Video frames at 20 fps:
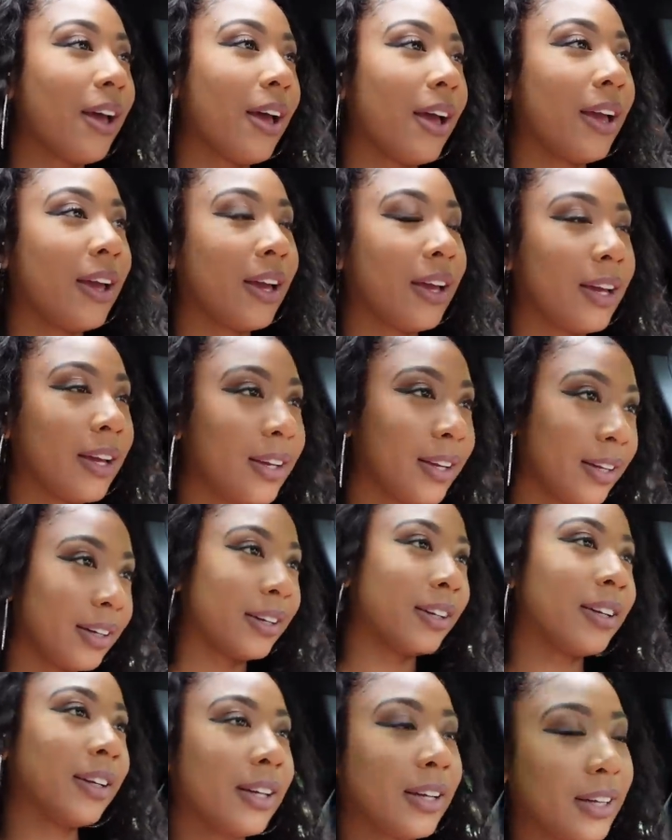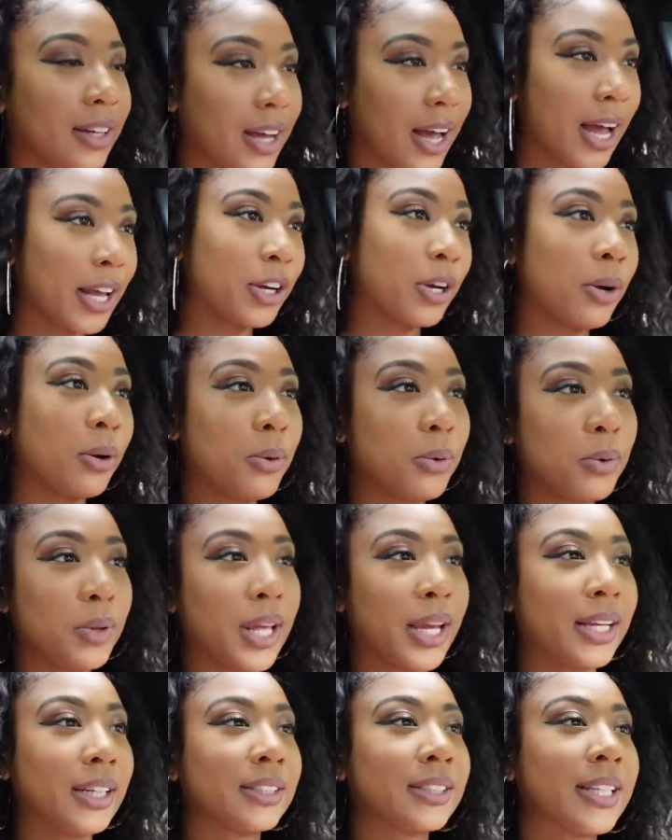And I know
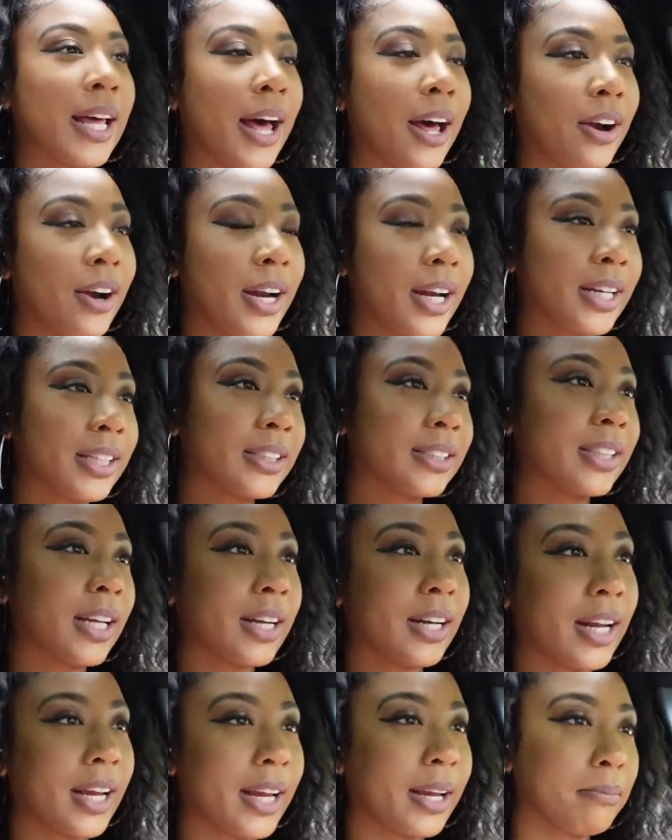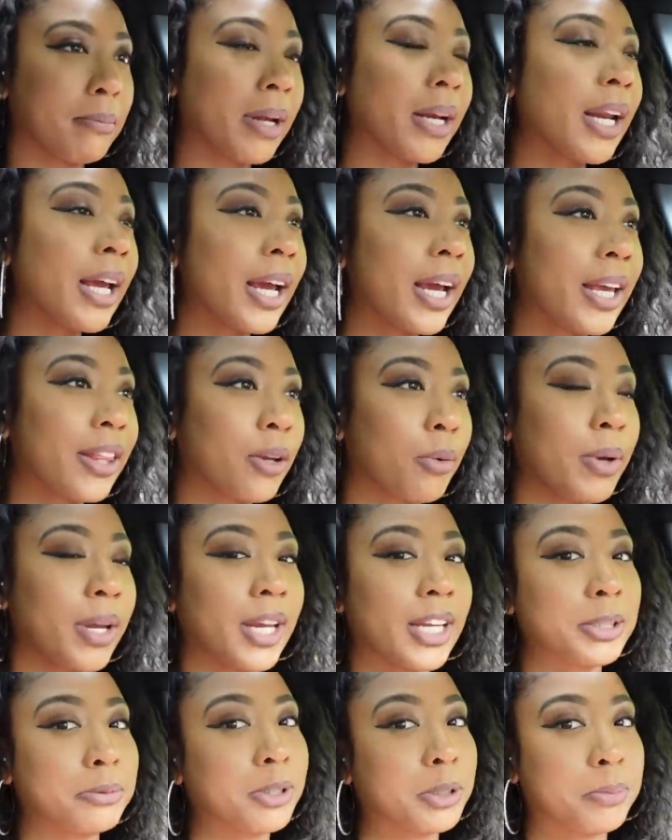like Saturday and Sunday and Monday, the
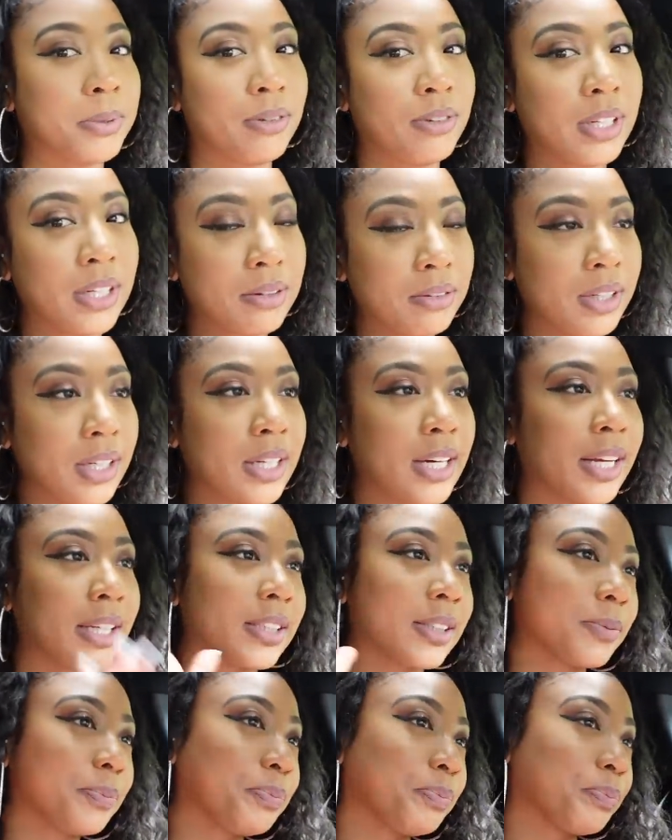weekend's supposed to be really, really nice.